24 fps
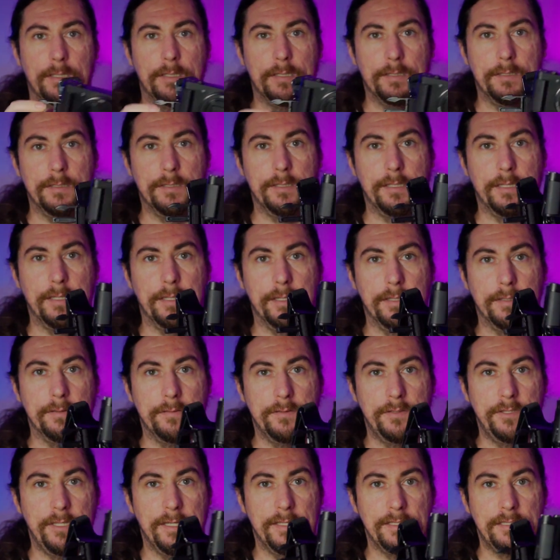little
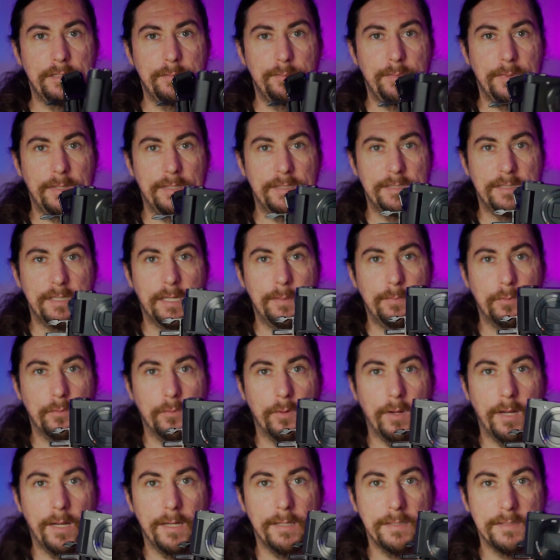chest-based
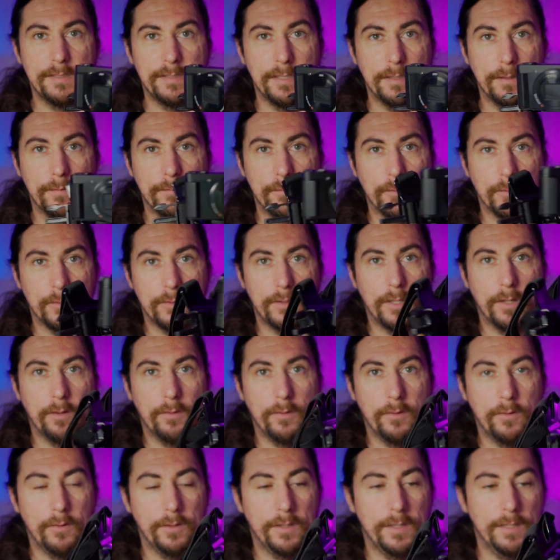apparatus that I've got
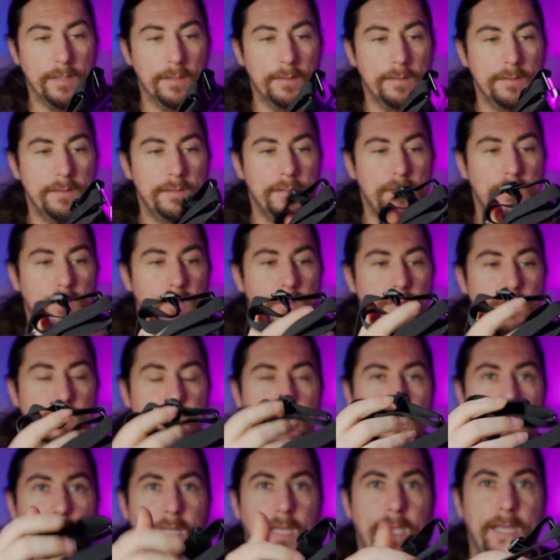going on here. This is
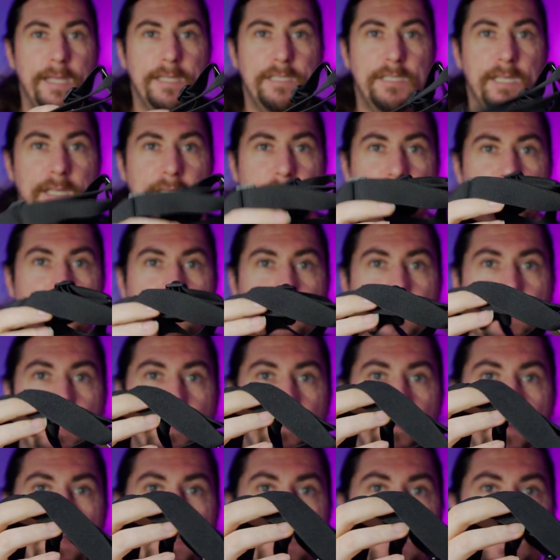using the
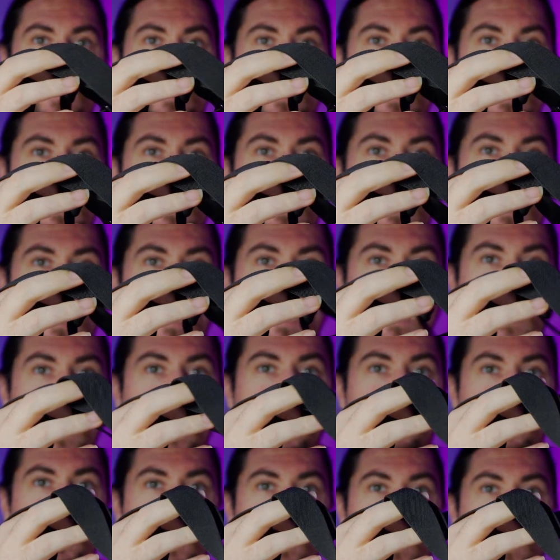HX90V, a
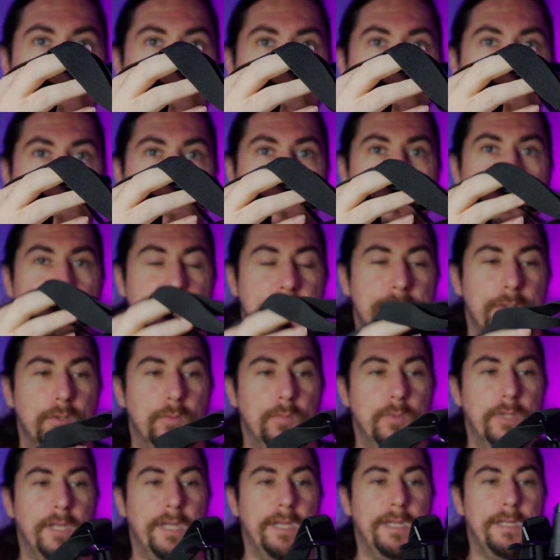camera that I am still
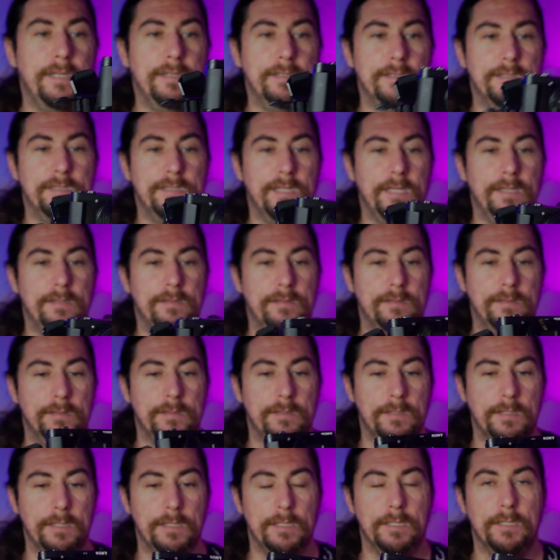planning to send
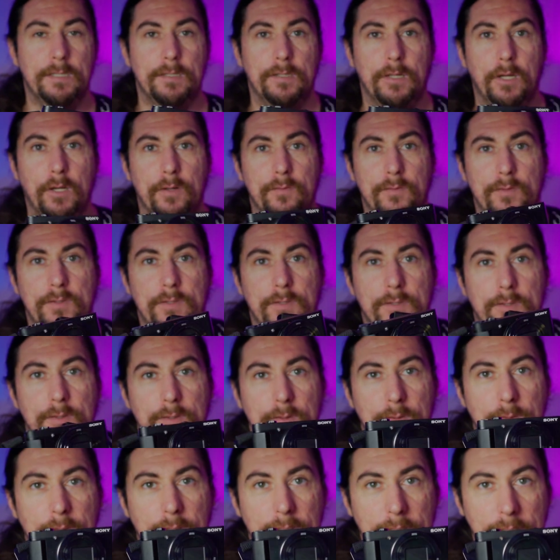over
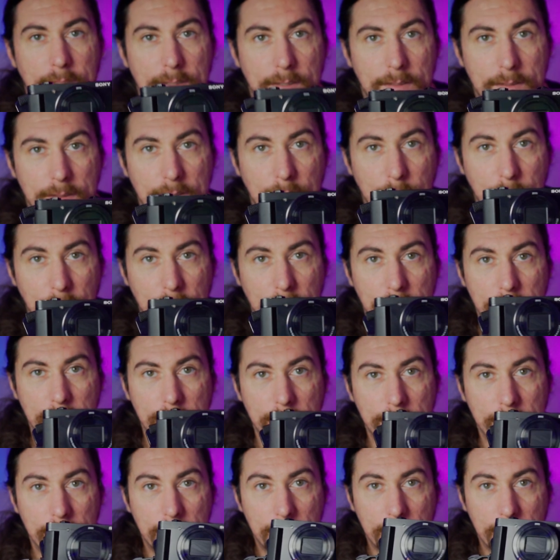to Nepal,